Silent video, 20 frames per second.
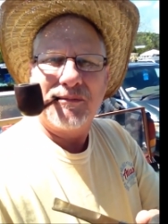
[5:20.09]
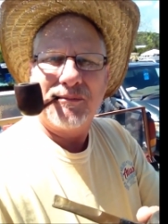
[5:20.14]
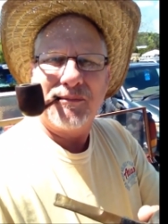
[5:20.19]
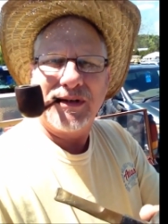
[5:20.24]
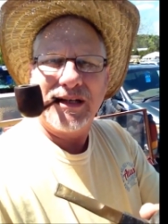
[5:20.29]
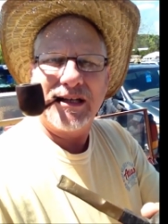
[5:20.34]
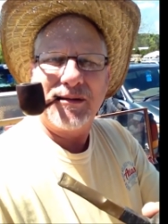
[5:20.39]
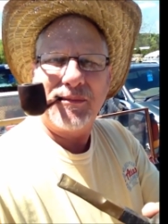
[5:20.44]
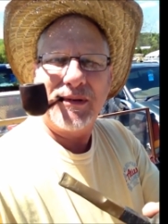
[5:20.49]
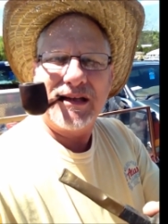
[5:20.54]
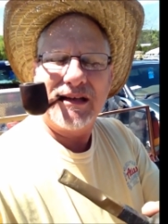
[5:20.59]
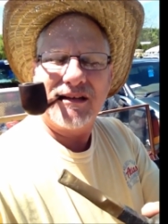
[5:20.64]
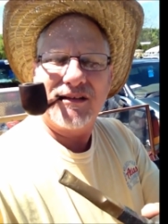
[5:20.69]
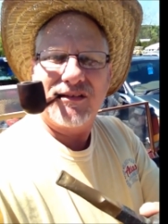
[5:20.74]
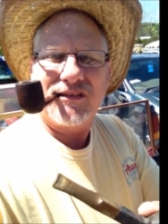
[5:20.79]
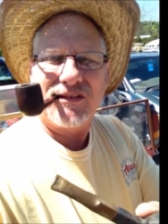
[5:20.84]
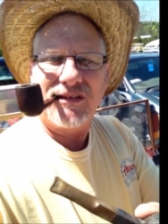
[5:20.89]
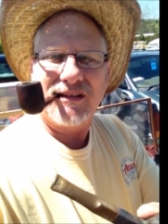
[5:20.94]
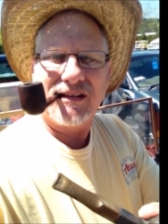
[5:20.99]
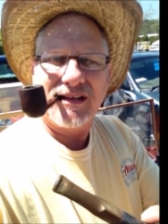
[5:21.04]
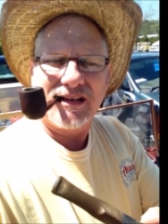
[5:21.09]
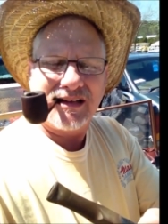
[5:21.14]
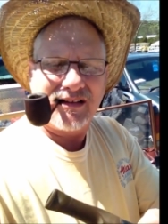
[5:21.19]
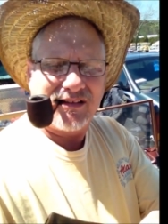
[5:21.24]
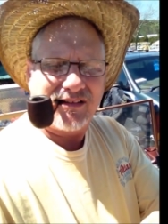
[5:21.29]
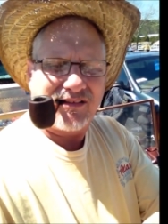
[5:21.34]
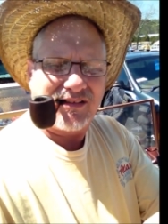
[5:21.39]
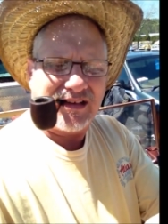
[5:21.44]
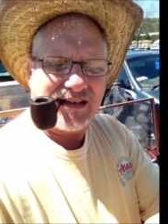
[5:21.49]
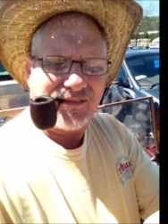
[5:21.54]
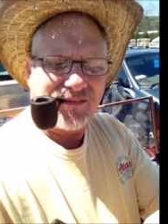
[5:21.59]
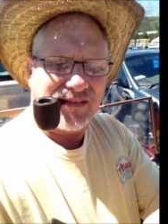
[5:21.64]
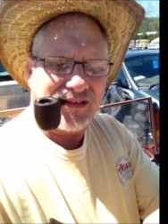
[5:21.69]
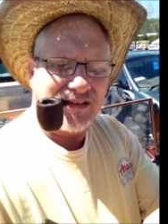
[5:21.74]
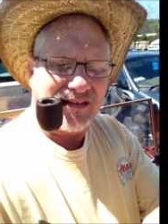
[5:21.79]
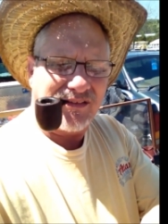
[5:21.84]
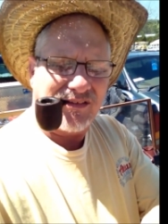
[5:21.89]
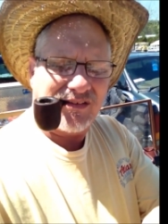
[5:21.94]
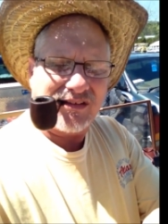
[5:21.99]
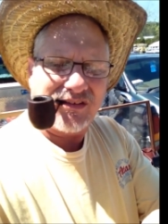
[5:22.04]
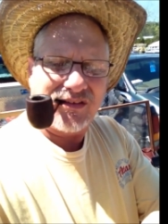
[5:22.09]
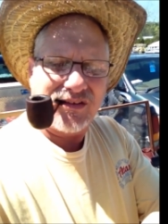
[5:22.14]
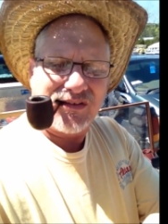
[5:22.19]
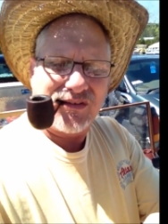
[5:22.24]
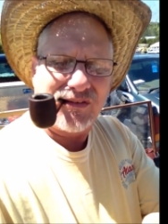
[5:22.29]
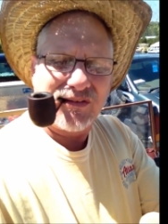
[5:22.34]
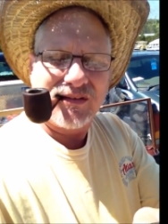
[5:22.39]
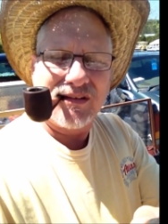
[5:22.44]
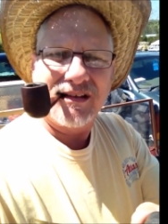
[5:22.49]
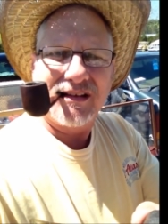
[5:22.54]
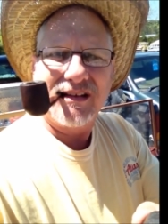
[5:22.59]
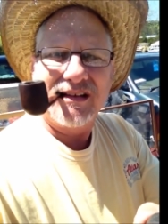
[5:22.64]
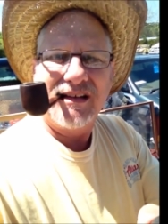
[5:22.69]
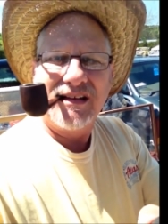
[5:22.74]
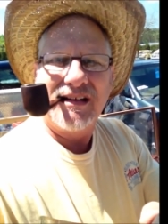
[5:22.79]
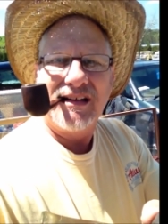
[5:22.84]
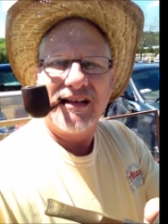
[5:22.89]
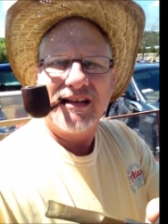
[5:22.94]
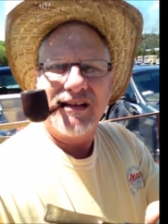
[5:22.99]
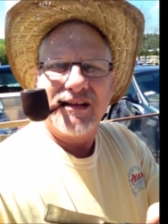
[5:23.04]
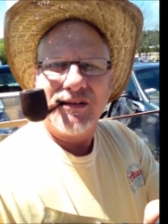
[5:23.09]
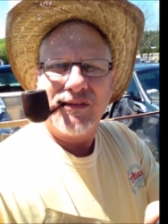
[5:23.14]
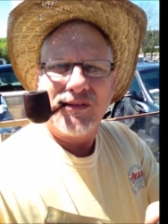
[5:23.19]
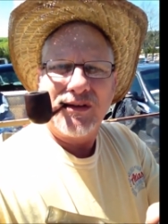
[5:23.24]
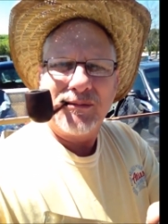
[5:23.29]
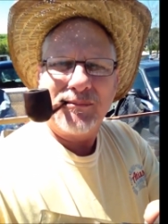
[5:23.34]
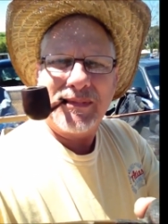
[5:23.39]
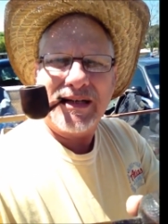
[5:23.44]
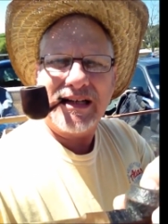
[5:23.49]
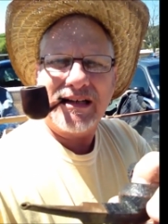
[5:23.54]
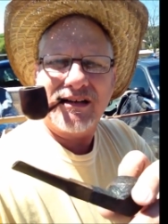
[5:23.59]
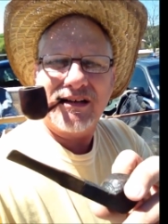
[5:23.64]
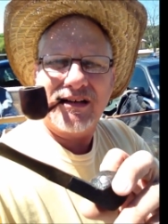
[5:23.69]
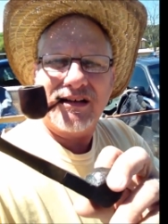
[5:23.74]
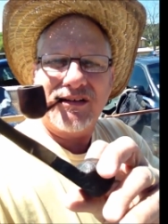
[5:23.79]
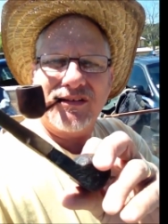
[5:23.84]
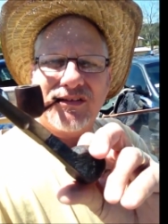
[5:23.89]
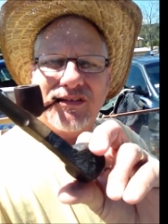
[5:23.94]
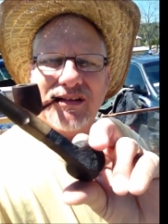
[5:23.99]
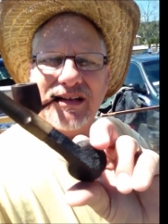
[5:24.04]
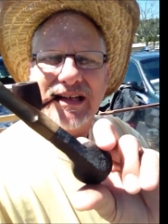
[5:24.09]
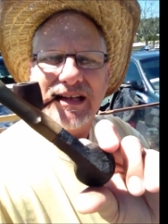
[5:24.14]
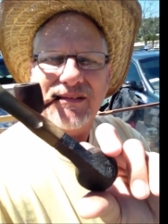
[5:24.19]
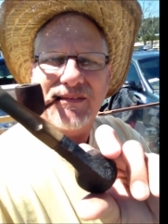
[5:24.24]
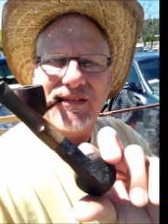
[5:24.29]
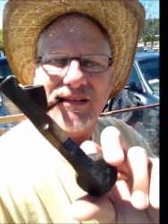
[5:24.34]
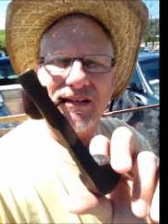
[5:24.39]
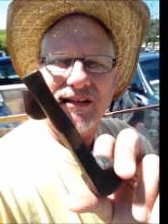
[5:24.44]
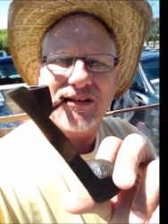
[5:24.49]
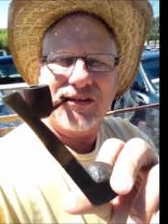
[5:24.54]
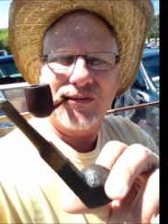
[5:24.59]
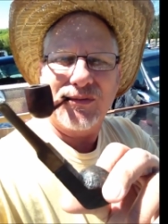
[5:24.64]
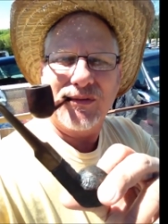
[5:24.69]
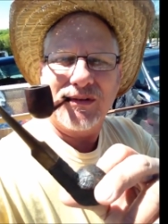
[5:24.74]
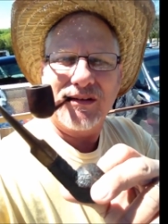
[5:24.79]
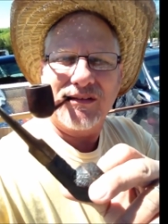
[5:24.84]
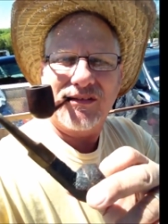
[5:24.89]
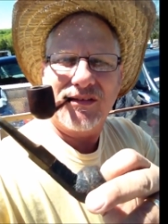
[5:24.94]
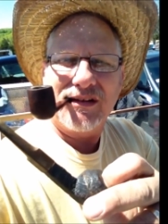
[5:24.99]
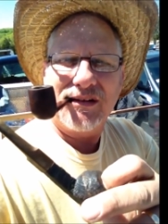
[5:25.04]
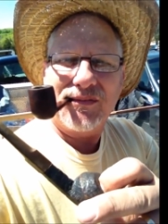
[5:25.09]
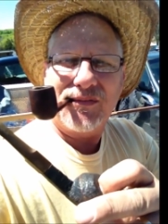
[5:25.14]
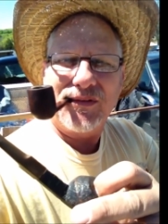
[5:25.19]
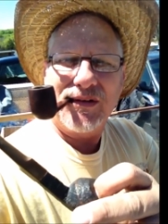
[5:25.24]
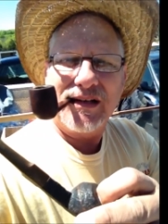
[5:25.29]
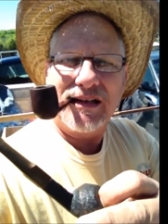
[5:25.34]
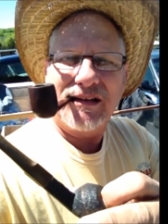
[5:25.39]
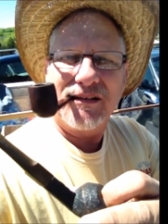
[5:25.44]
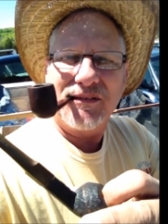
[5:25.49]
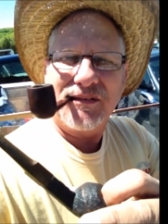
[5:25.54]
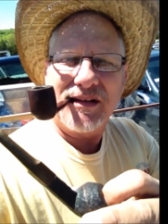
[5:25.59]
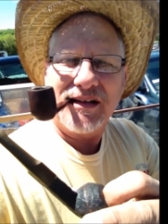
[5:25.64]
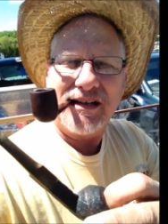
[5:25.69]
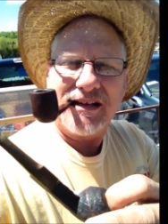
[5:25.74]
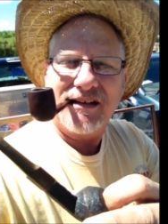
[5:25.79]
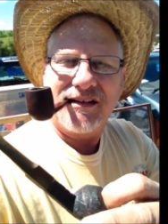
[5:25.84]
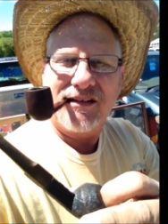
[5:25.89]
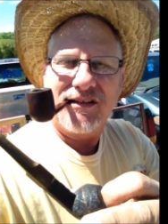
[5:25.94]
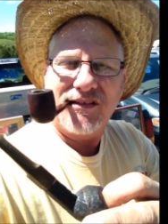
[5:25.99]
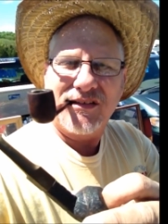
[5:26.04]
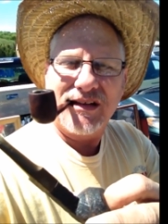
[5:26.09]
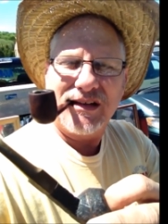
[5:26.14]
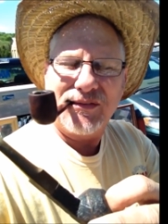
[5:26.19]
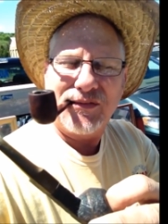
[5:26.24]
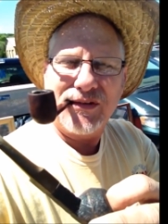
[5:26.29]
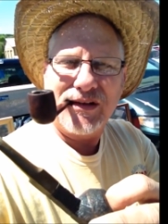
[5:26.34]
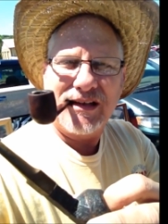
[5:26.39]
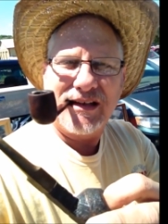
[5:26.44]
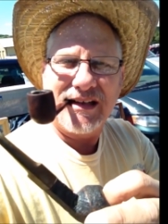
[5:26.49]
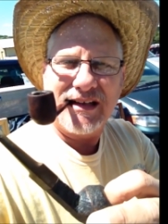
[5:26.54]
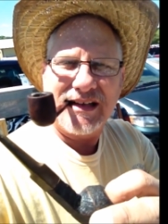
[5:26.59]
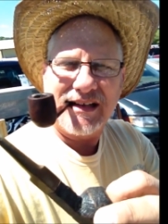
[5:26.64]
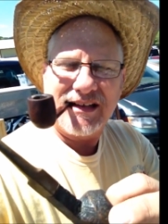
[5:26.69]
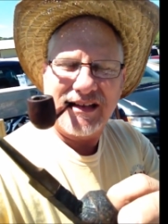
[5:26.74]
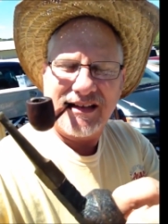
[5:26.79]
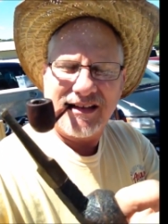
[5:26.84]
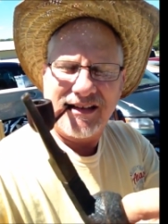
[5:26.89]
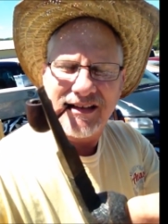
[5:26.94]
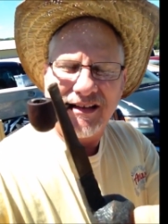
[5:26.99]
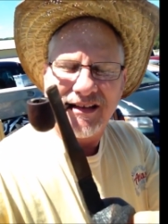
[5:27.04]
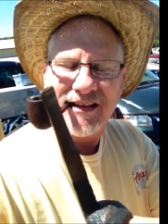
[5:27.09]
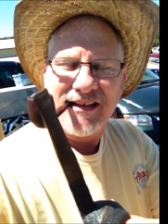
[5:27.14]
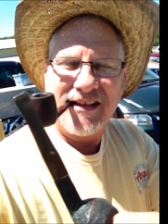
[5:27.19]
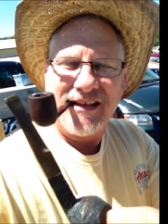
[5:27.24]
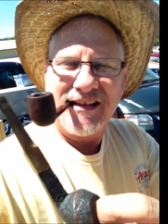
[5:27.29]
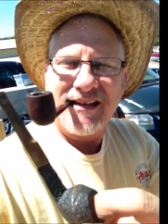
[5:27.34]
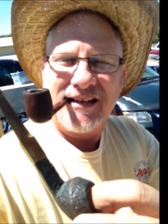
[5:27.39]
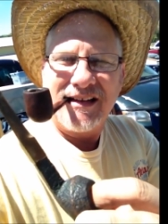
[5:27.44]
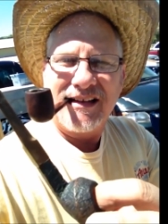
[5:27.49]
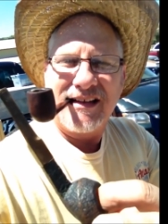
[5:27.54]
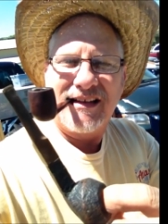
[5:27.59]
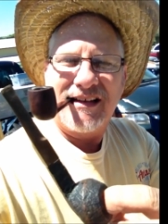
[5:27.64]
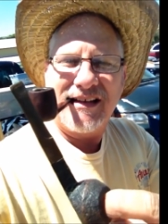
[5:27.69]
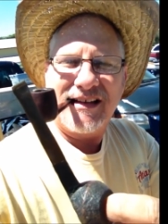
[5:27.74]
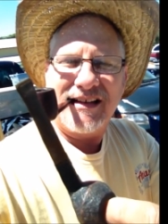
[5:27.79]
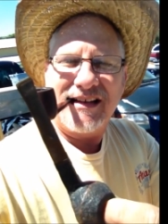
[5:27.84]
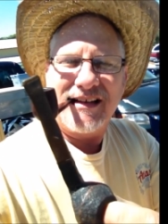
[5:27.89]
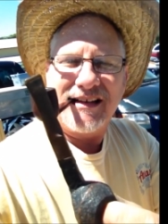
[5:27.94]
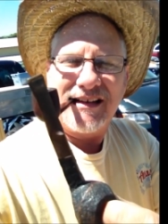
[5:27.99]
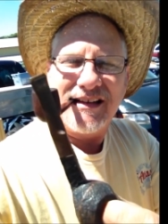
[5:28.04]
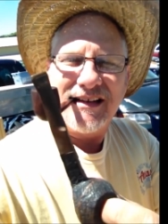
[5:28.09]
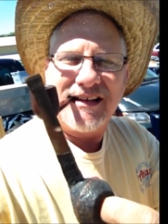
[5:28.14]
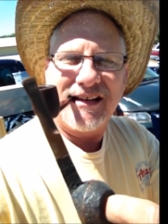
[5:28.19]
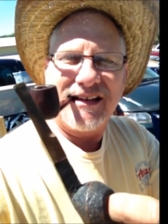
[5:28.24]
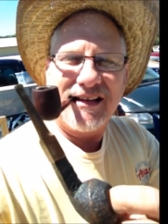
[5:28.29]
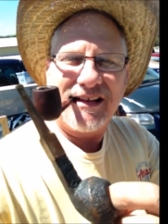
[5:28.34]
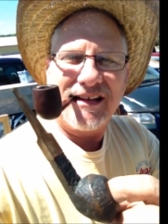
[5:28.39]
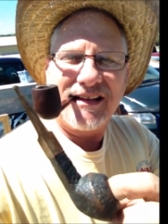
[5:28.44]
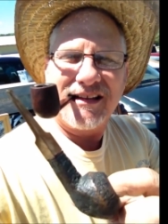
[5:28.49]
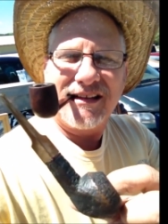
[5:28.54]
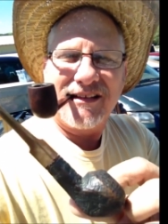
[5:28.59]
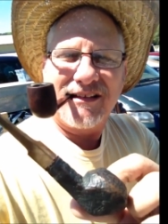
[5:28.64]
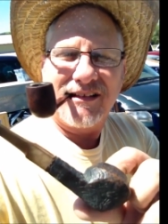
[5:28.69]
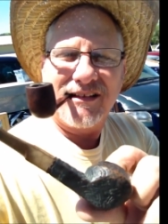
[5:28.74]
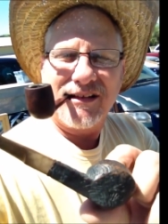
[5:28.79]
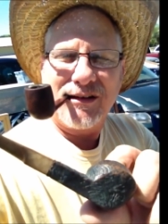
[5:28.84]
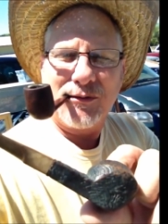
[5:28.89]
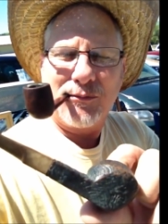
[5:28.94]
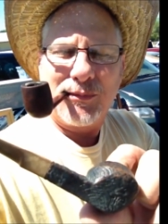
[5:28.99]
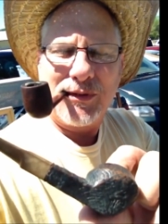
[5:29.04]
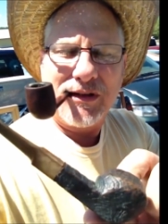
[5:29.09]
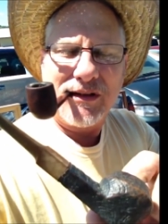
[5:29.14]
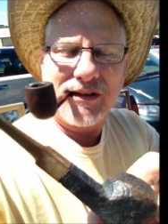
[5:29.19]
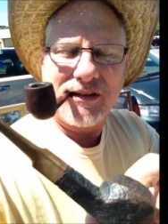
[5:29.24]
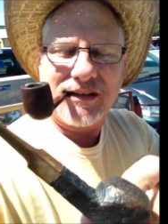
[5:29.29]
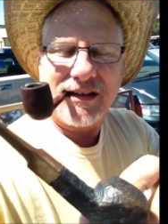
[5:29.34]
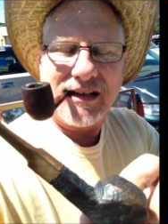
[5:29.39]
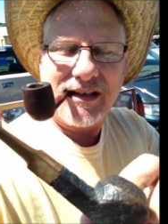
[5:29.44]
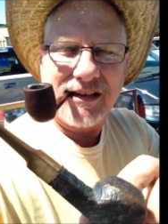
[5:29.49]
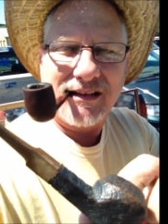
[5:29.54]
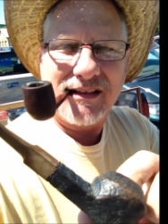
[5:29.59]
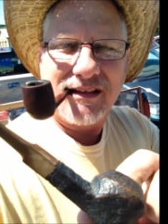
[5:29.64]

Maybe, certainly in the 70s. It's old. We might negotiate for this one. See if we can cut a deal on this little bulldog.